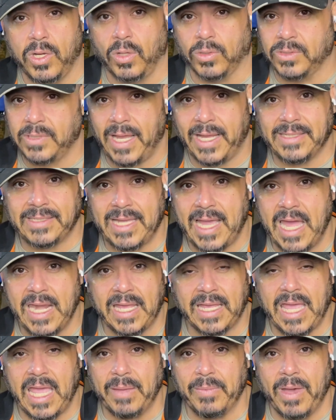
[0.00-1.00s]

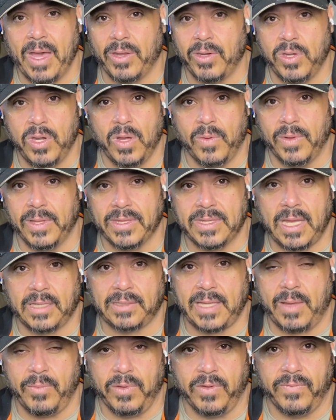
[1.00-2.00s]
Titanic came out. No one thought
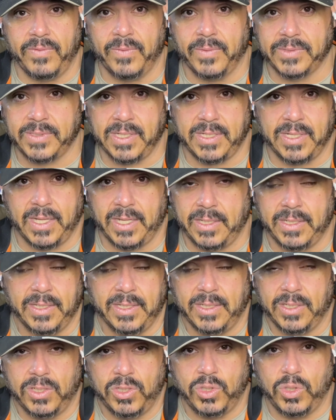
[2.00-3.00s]
that movie was going to
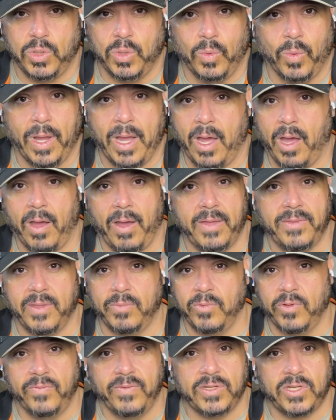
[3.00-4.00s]
do well, and the
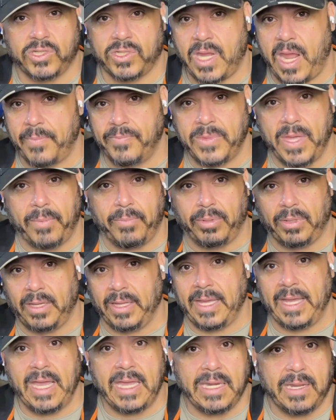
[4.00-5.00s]
movie just kept on
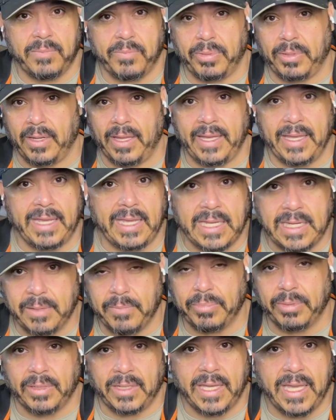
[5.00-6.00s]
playing and playing and
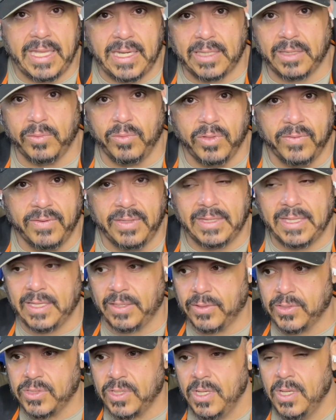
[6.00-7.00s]
playing at the movie
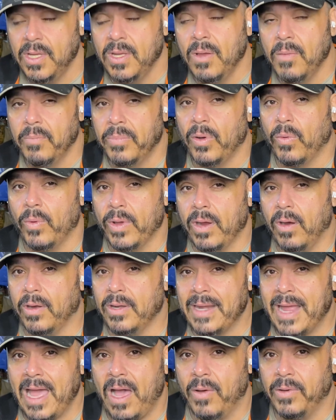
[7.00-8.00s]
theaters. But we are
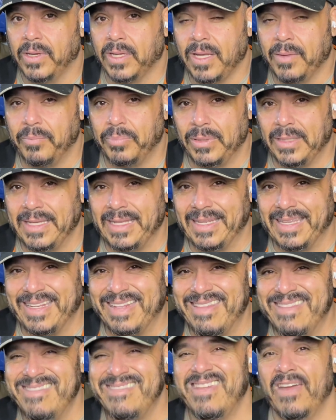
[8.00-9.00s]
now in a completely
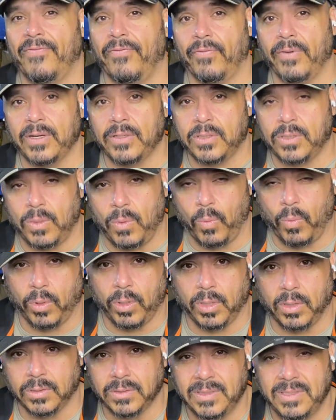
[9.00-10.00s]
different
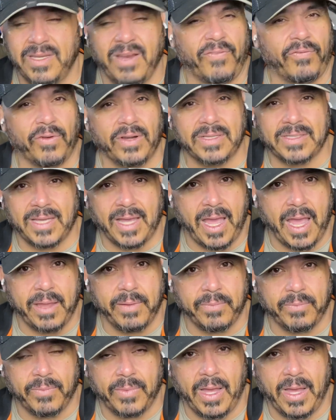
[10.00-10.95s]
world, different time,